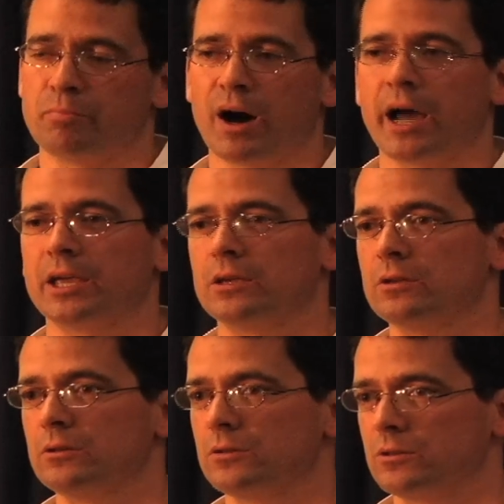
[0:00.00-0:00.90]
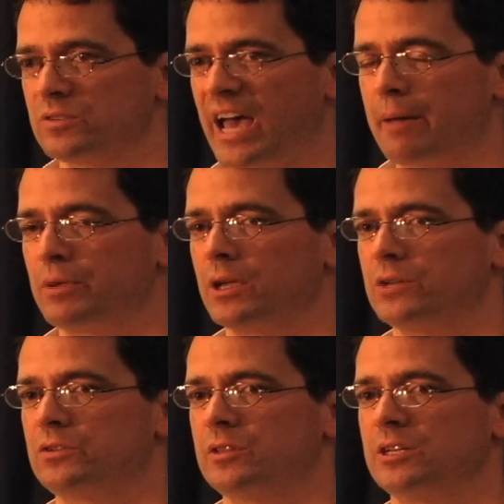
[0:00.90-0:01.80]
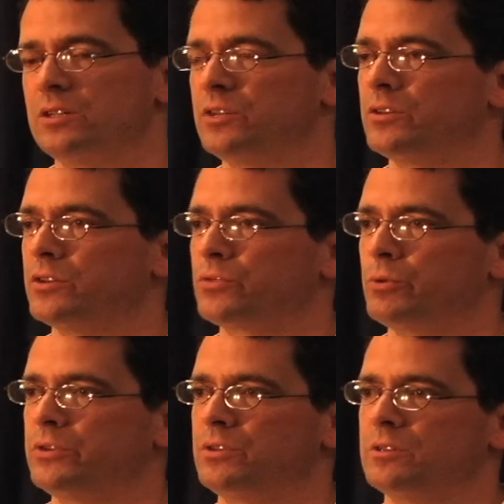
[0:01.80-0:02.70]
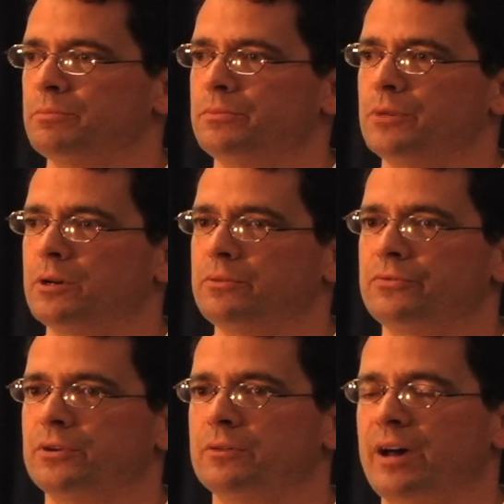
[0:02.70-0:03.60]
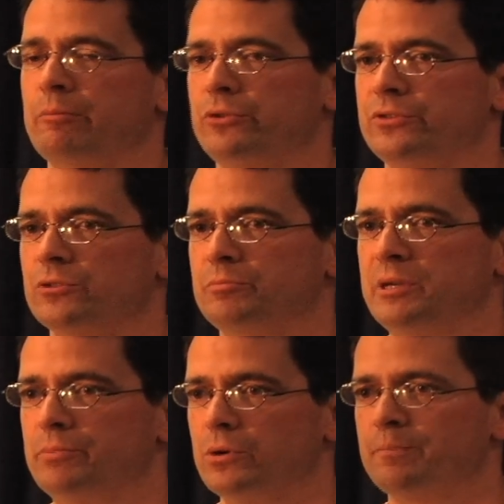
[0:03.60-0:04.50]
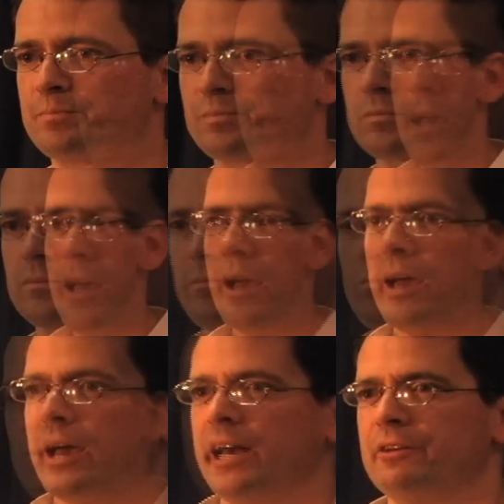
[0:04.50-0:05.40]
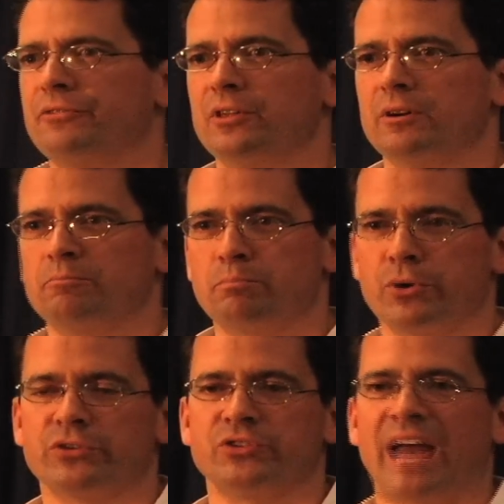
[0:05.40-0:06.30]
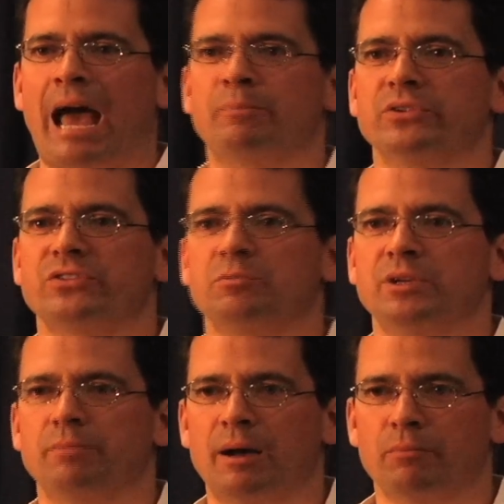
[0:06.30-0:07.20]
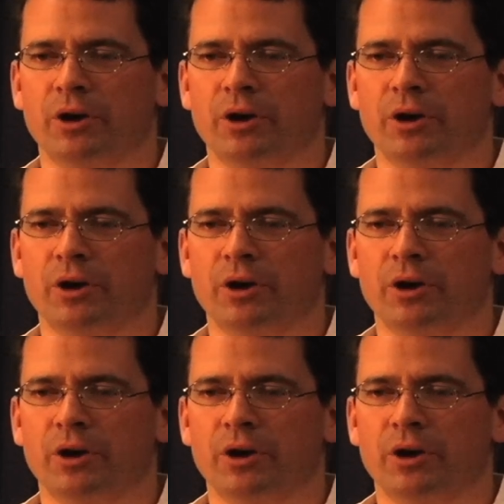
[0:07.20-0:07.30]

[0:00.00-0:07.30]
by tapping into the indigenous wisdom of, of Aboriginal people. And if the person happens to be my